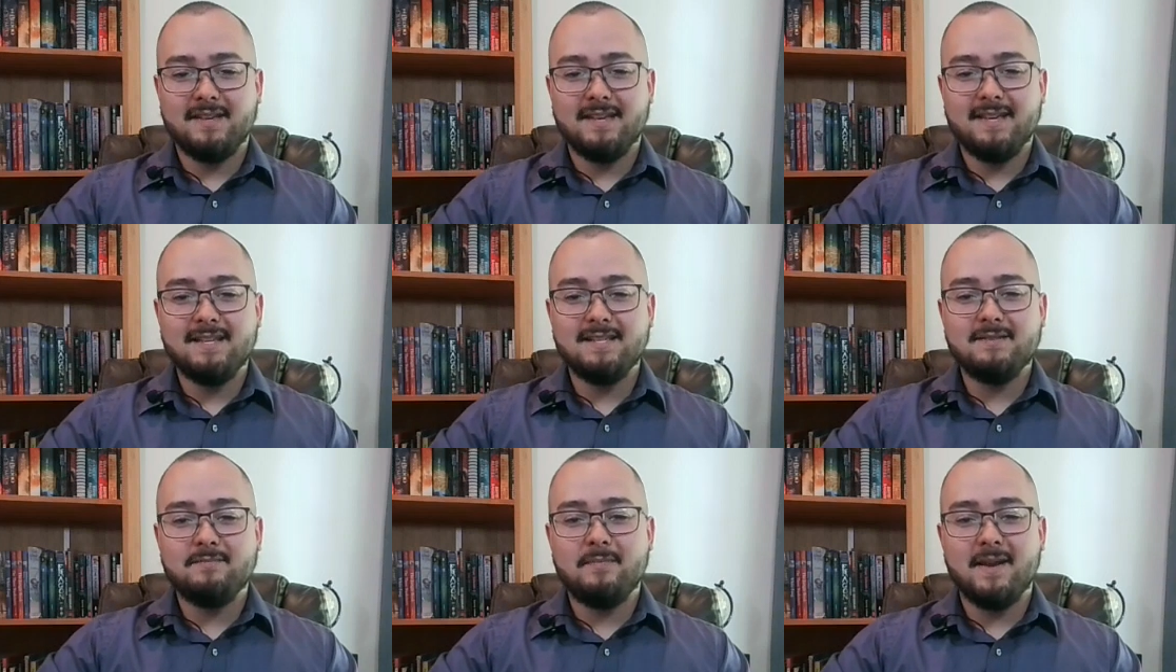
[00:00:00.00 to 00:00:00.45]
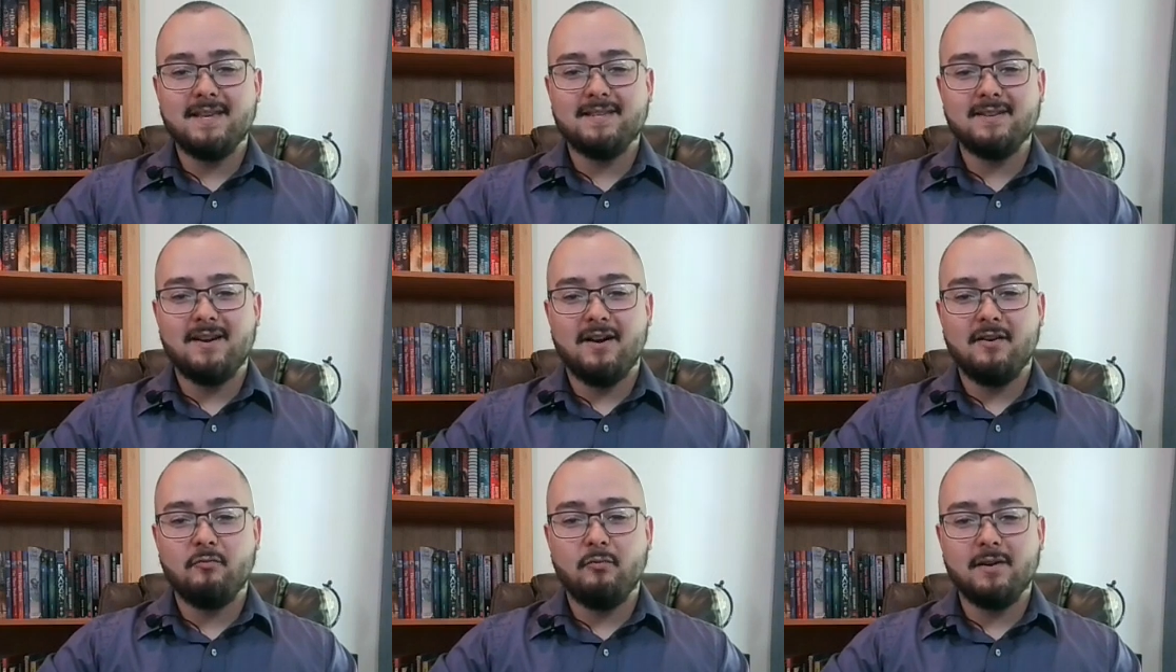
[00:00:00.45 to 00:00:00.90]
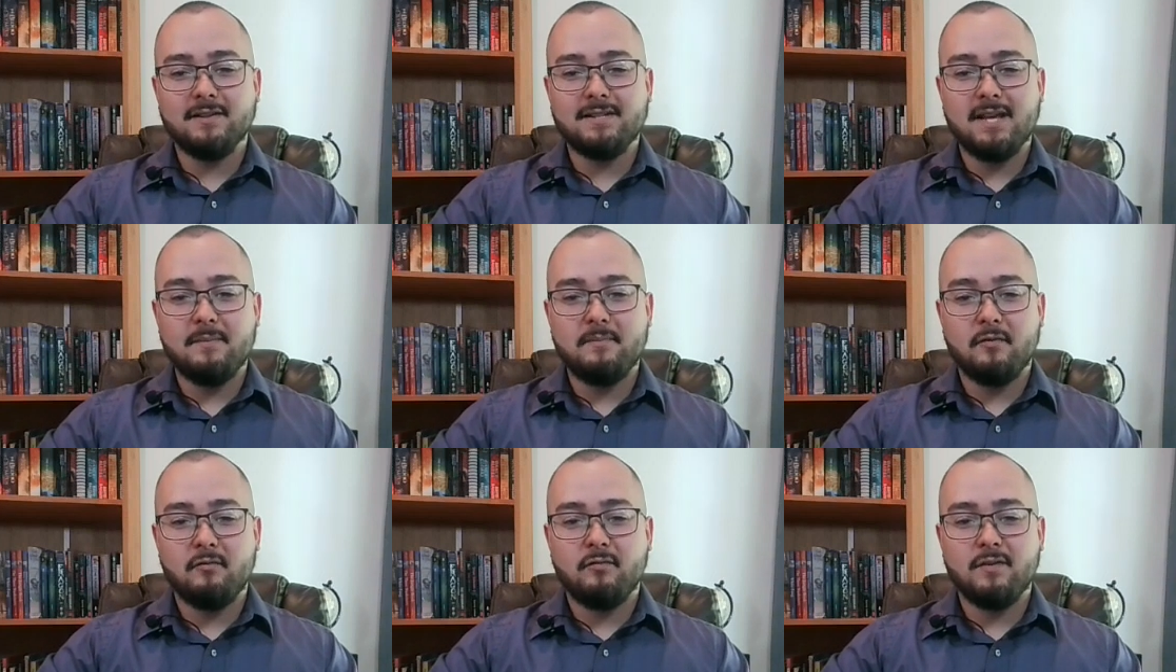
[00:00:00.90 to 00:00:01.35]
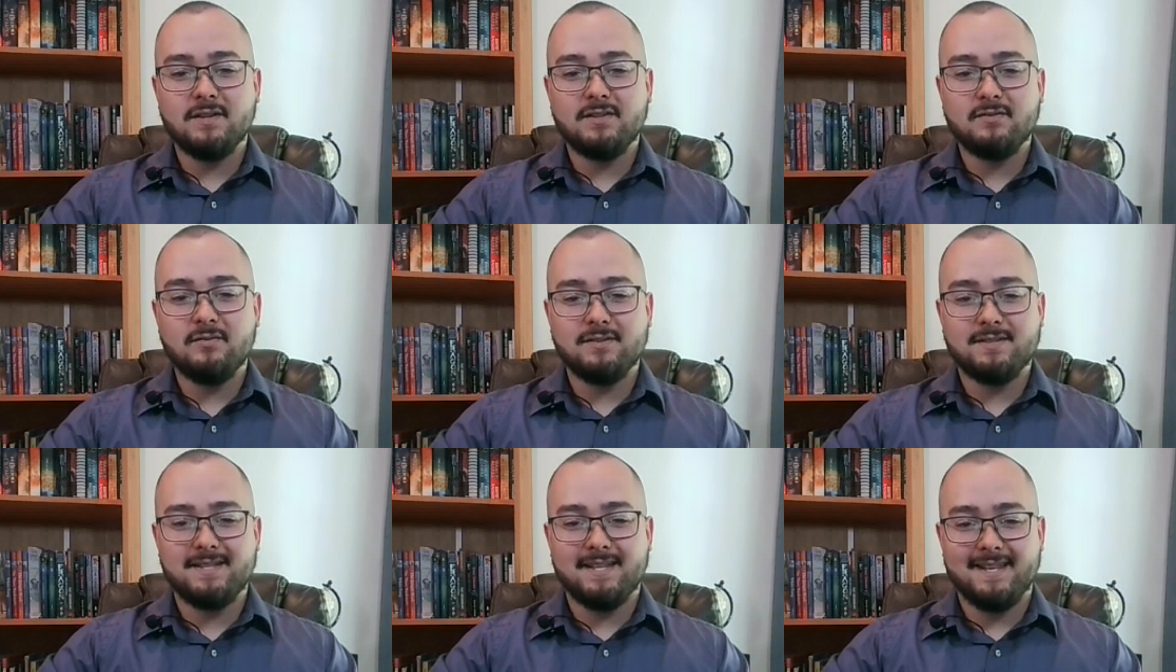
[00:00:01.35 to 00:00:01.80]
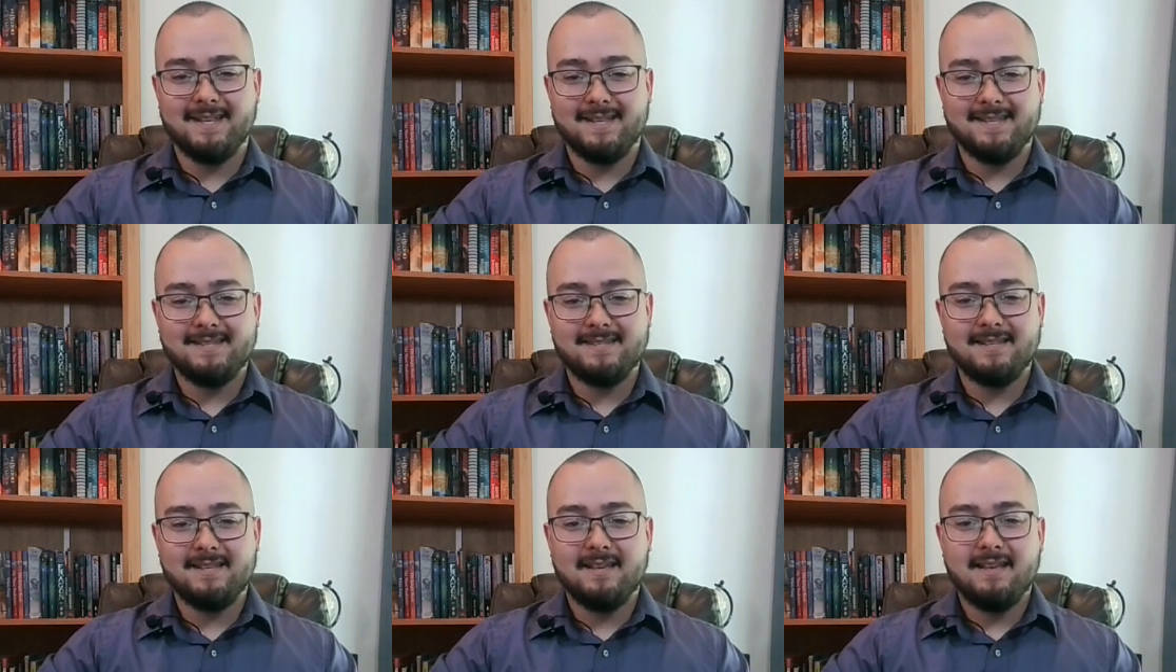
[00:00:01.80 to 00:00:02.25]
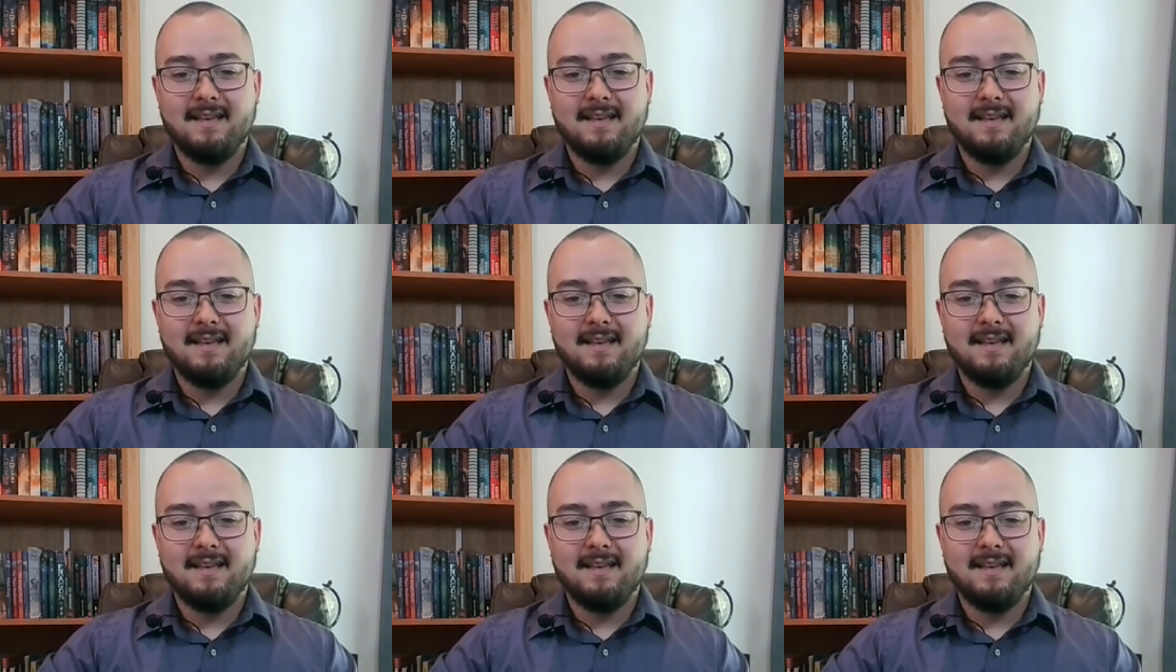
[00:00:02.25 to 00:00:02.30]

is based on what type of resource it is.